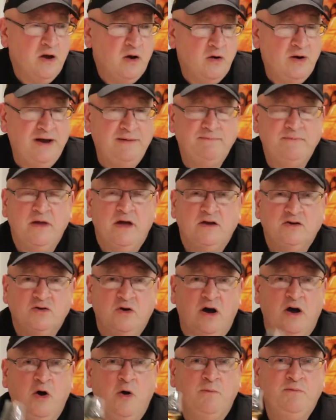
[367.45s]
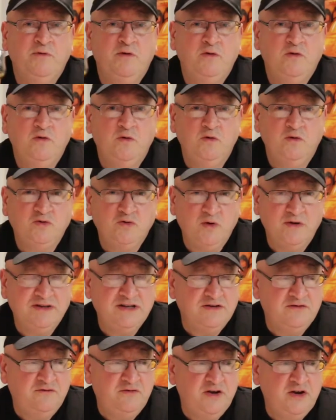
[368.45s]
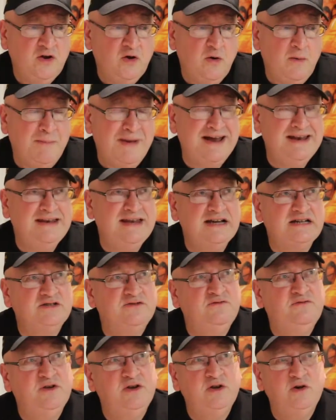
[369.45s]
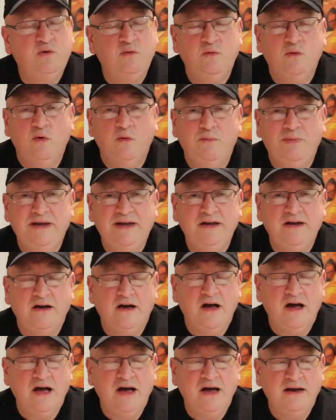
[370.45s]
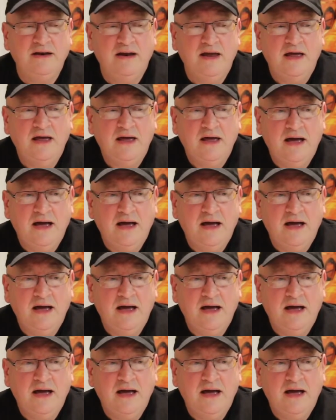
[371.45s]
All right, so I hope you enjoyed this video. My next video will be on